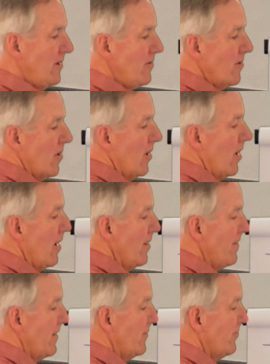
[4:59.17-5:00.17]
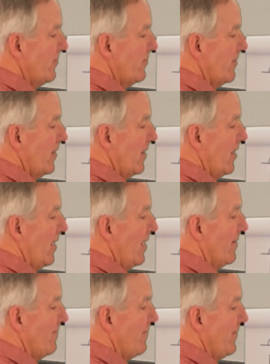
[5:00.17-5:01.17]
You call this
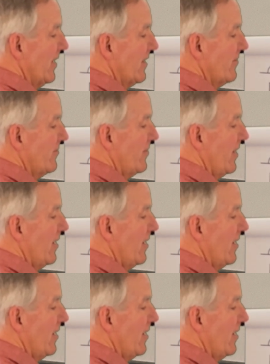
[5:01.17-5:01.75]
a fix